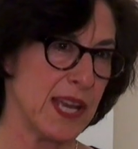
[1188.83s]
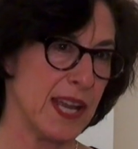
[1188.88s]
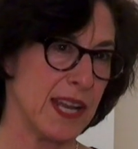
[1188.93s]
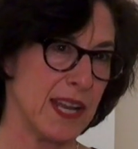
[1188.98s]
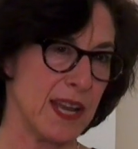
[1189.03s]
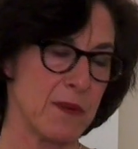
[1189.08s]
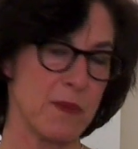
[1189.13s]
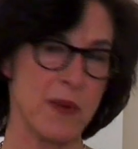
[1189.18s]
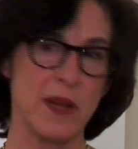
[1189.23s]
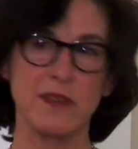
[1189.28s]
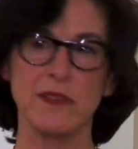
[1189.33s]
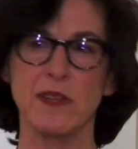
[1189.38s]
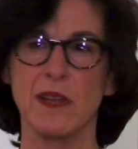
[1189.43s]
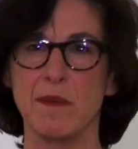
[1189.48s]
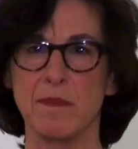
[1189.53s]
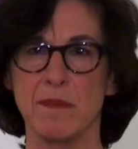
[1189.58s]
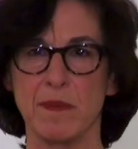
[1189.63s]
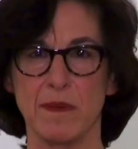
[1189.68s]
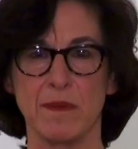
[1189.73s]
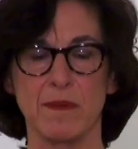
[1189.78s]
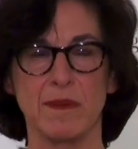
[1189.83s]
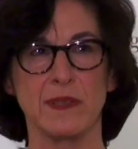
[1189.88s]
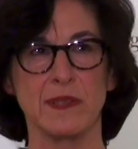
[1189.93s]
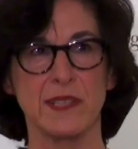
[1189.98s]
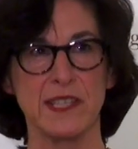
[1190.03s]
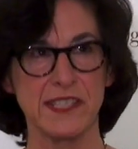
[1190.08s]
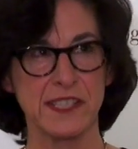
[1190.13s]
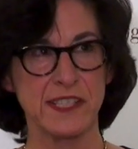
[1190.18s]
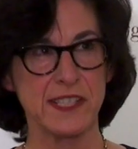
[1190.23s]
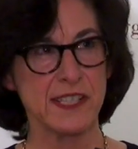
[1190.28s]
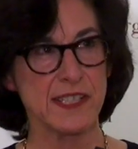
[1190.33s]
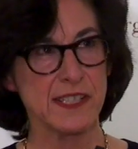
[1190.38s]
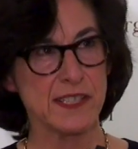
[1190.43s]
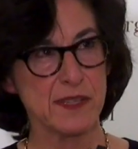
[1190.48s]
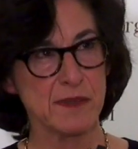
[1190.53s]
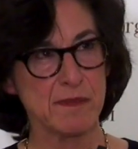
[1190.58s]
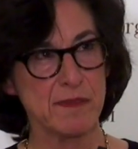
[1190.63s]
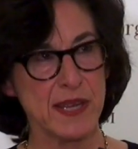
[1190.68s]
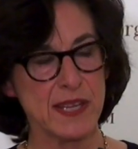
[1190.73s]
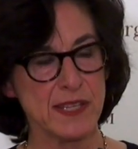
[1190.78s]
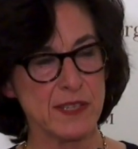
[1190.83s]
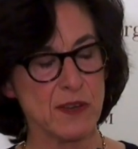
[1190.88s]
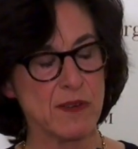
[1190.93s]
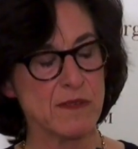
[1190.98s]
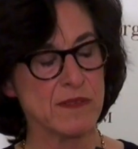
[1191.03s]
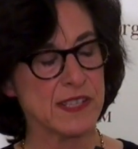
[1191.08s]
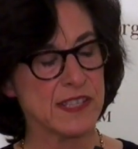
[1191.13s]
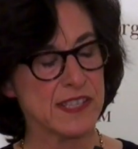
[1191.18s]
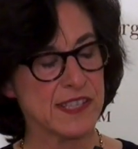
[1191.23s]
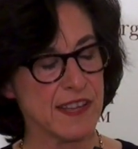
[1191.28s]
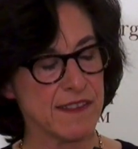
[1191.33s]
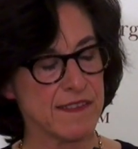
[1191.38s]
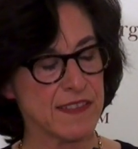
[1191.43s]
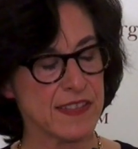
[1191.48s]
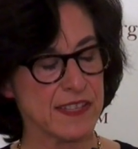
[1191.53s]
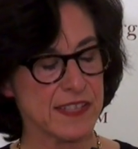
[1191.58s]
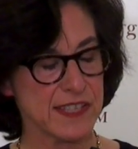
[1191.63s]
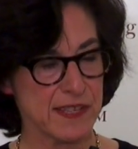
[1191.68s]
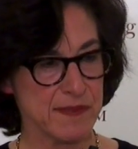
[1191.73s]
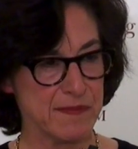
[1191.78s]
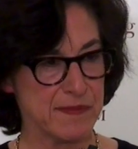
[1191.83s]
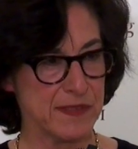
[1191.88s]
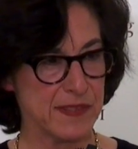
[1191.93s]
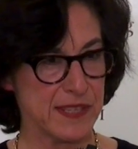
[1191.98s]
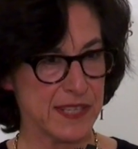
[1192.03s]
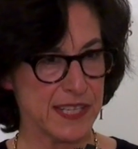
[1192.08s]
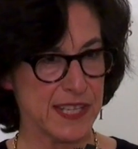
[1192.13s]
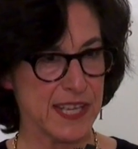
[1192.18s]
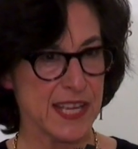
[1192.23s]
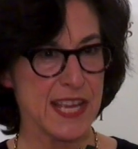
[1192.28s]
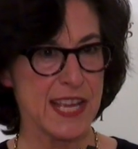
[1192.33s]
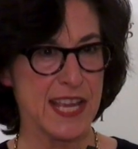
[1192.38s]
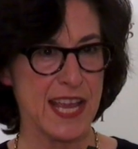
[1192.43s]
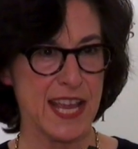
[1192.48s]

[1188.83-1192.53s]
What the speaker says: and I wound up listening to Beethoven's Seventh Symphony,